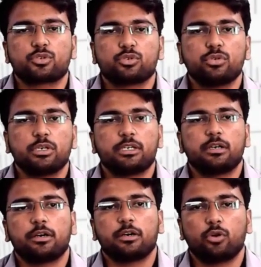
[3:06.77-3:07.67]
to
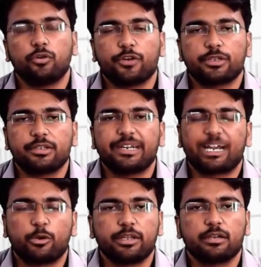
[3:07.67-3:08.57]
go for the
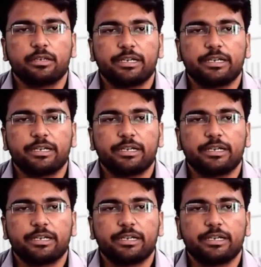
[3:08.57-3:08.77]
recorder.